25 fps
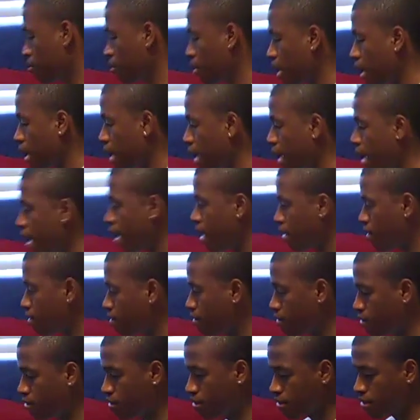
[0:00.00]
what I
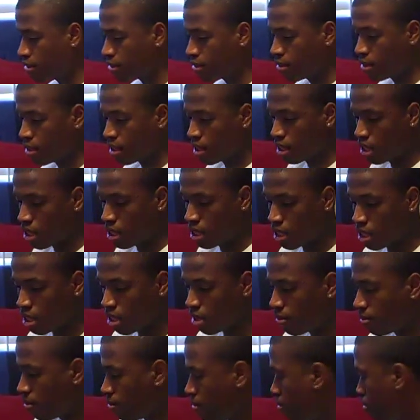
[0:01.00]
have.
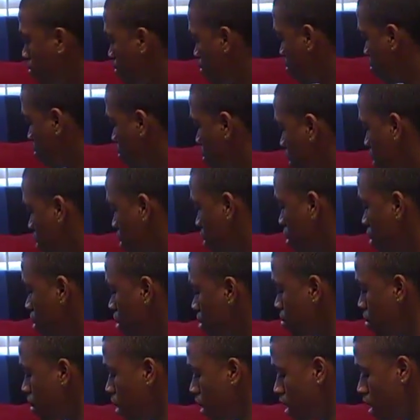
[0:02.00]
Uh, this
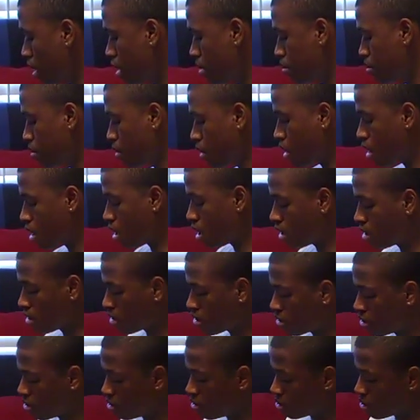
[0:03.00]
is my
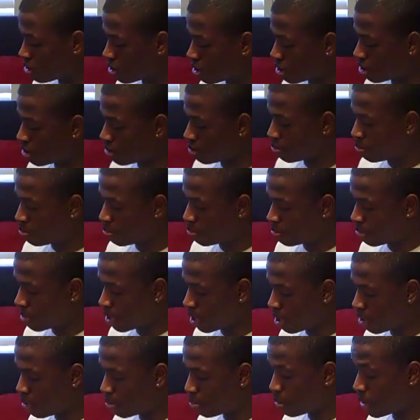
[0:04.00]
Braun Cruzer
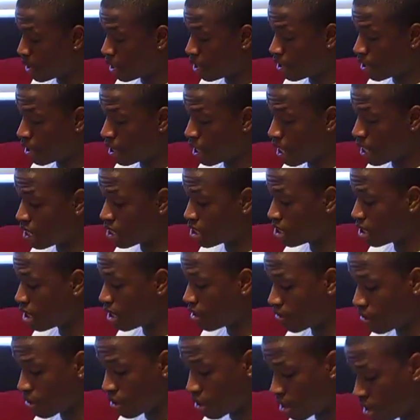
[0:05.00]
beard and head
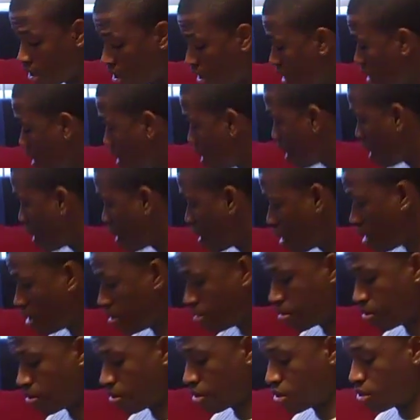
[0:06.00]
shaver. It
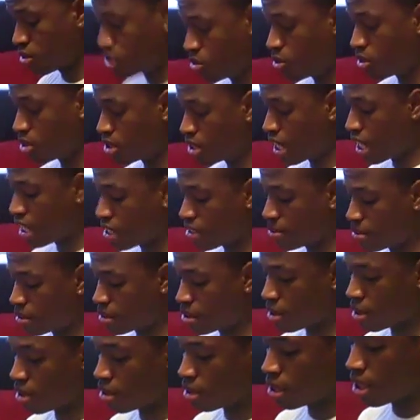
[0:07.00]
comes with two
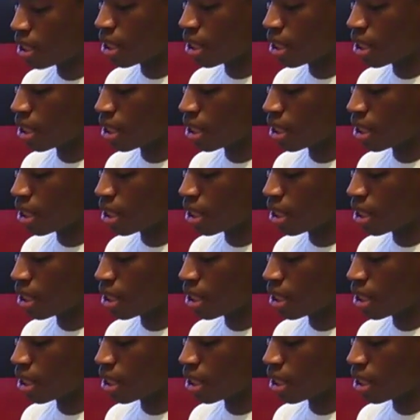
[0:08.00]
attachments on